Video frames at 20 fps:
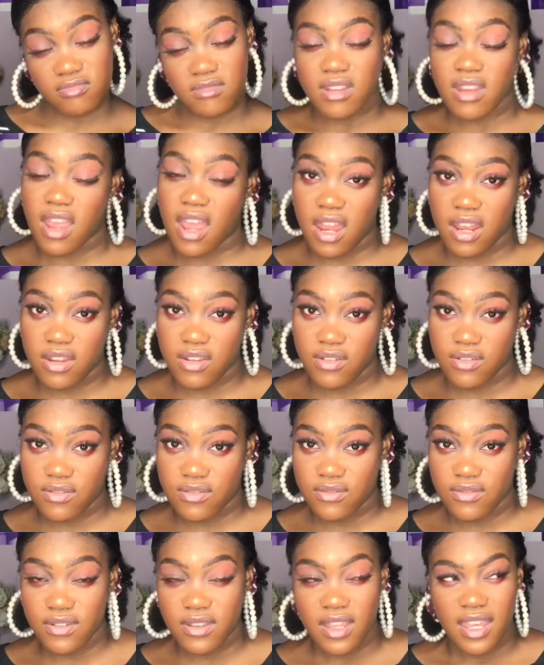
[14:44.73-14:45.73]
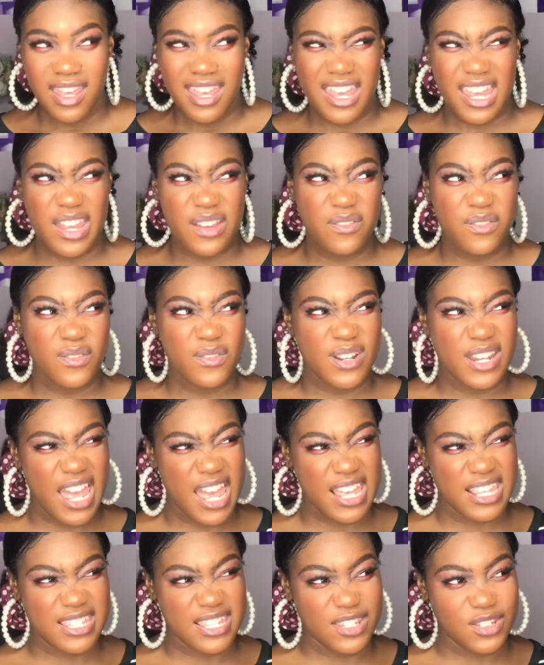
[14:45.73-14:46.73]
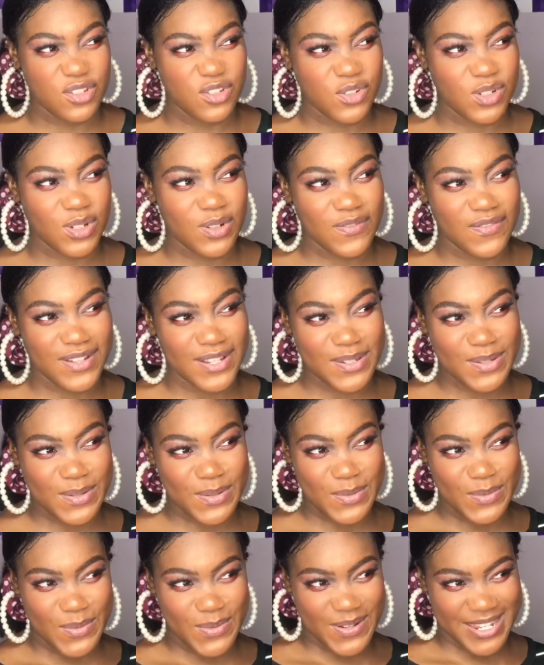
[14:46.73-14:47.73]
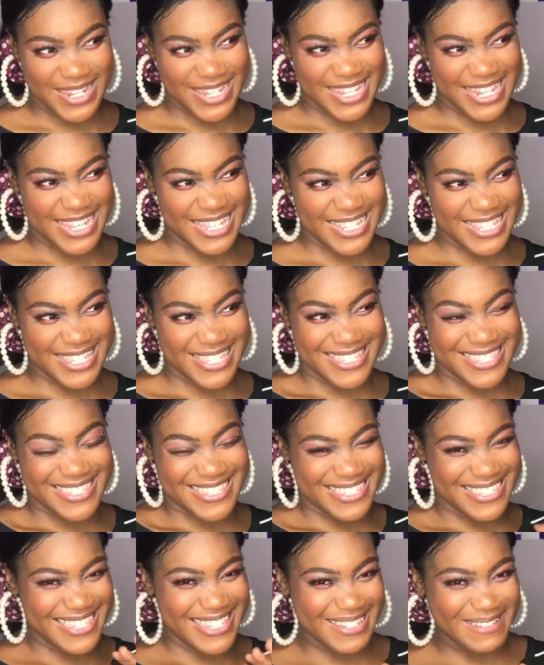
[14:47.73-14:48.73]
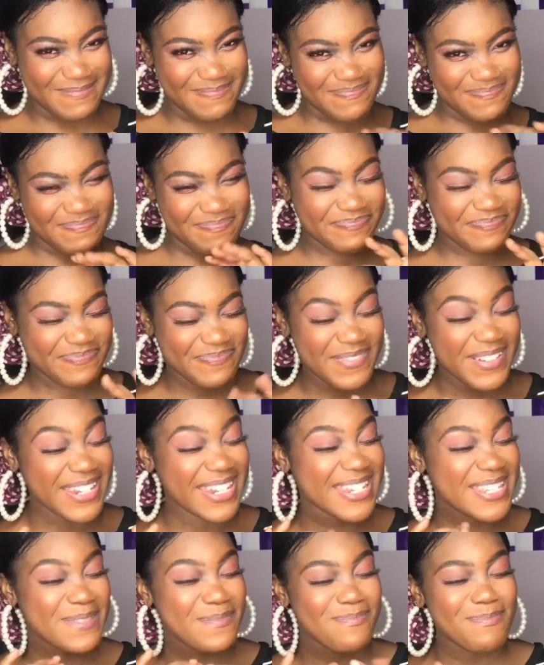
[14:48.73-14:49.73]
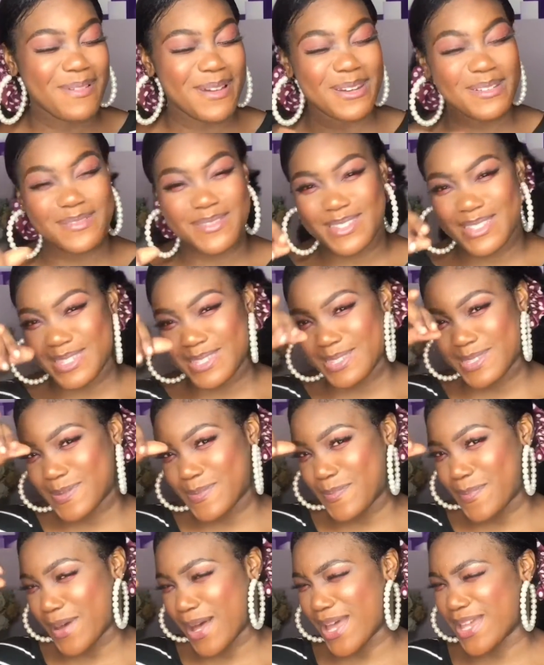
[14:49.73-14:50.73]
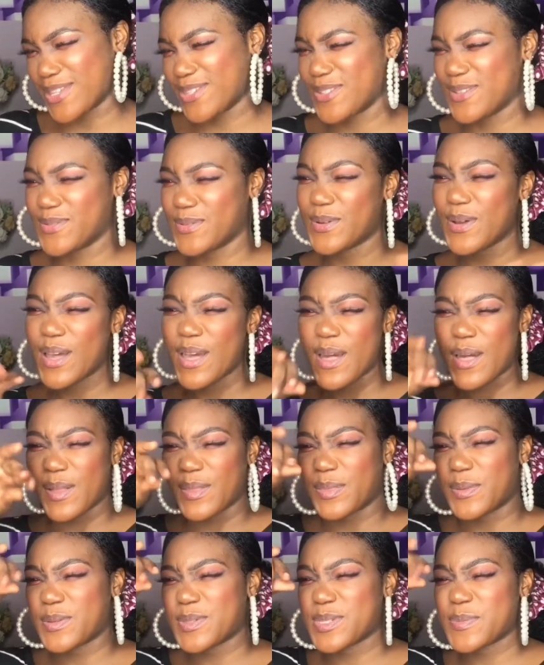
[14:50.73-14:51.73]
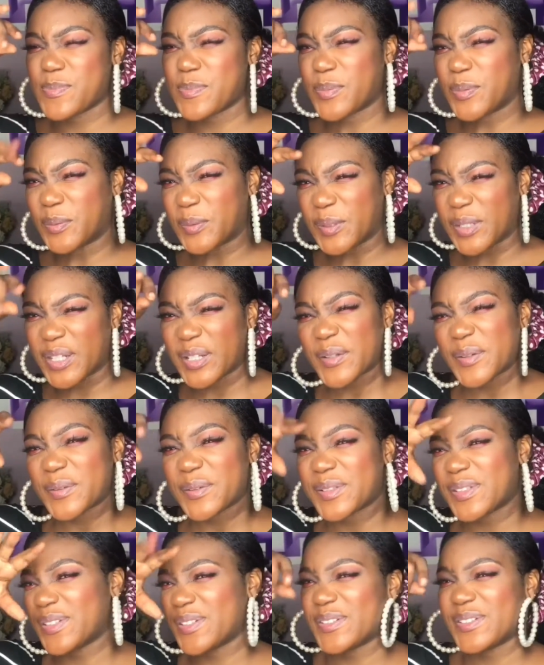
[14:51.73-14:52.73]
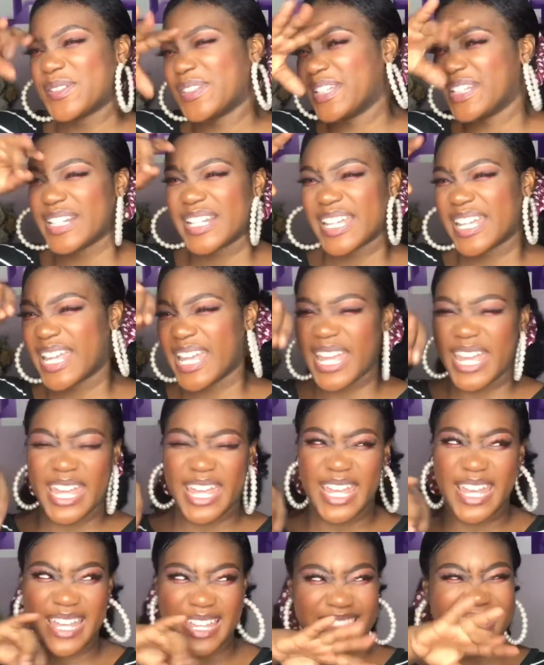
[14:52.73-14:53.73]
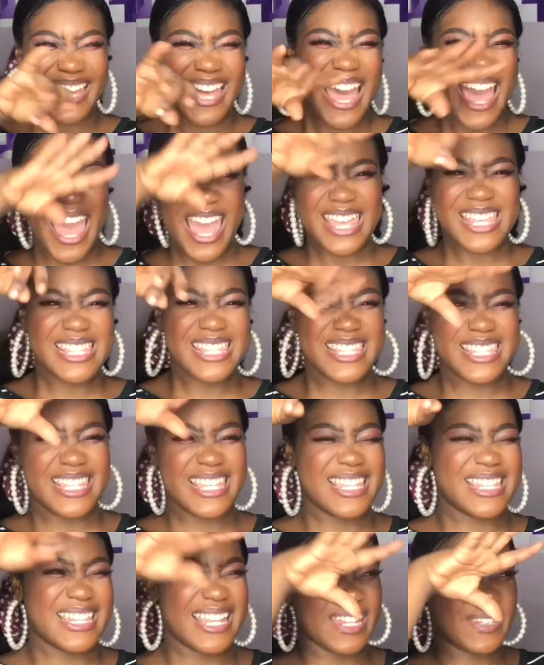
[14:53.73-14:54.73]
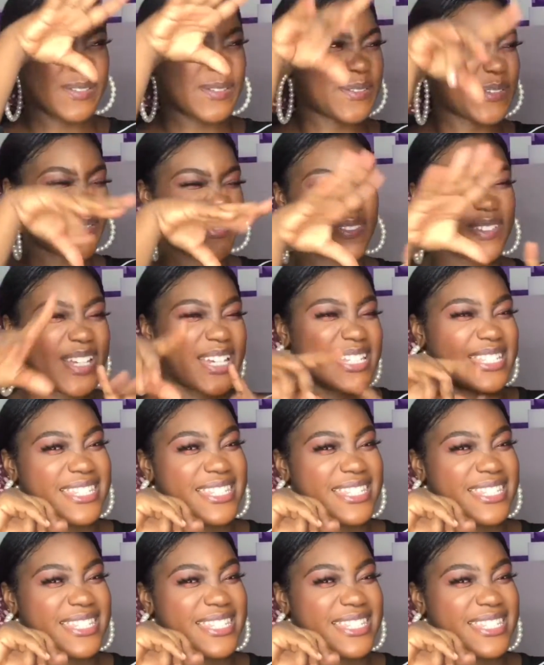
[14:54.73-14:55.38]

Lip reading: I know everyone has that streak of annoyingness to them, but it's part of the spice, the sprinkle on the cake, the icing, and all of that.